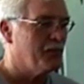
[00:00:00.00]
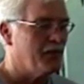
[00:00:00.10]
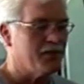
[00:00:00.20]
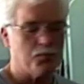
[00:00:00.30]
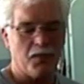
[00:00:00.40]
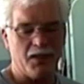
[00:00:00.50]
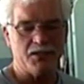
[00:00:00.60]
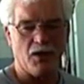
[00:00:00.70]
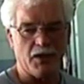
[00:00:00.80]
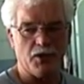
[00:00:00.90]
It's a place
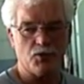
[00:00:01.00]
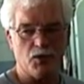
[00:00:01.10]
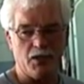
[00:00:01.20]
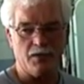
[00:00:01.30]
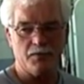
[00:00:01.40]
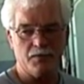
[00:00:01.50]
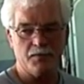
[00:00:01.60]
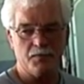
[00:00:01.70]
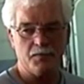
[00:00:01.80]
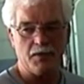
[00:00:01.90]
called Aircrete
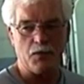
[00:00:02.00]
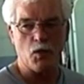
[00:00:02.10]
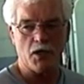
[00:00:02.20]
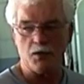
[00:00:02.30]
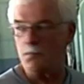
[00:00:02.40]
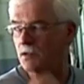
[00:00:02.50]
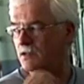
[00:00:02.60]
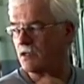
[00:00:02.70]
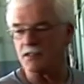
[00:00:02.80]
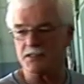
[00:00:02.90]
that wanted to build
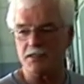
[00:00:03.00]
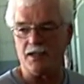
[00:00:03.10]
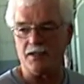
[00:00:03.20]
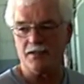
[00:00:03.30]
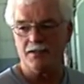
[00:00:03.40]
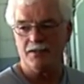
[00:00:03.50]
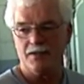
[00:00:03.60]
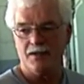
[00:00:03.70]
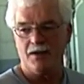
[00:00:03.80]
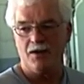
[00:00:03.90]
on this site.
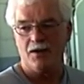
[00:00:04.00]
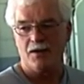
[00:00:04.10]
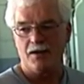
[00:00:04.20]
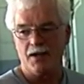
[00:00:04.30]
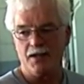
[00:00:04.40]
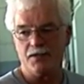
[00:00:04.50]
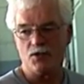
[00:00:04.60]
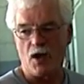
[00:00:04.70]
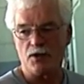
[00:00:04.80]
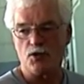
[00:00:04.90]
Oh. And
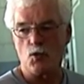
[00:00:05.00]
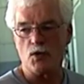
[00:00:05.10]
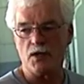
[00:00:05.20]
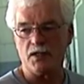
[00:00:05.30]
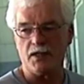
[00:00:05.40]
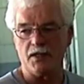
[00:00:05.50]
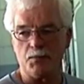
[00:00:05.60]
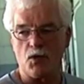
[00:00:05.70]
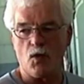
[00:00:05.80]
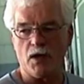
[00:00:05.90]
so I don't know where they'll end up
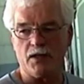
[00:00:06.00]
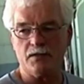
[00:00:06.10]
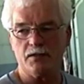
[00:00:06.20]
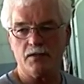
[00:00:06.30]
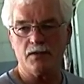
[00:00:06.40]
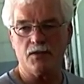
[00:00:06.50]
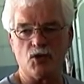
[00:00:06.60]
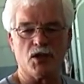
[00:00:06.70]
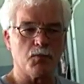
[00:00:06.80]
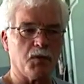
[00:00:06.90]
going. There
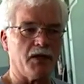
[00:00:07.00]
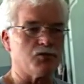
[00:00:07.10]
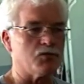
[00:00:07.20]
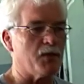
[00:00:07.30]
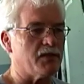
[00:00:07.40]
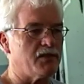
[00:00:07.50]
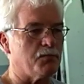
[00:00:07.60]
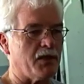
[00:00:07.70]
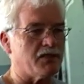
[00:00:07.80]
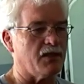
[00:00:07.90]
are other places,
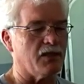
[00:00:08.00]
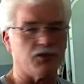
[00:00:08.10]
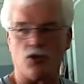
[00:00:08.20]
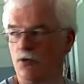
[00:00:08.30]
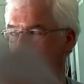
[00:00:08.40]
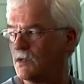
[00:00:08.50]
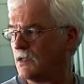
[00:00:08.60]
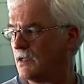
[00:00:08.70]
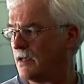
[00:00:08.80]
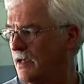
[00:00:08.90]
Mesa del Sol,
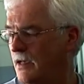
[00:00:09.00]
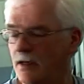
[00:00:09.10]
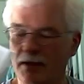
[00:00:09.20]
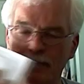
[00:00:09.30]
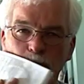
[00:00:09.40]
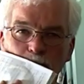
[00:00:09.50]
and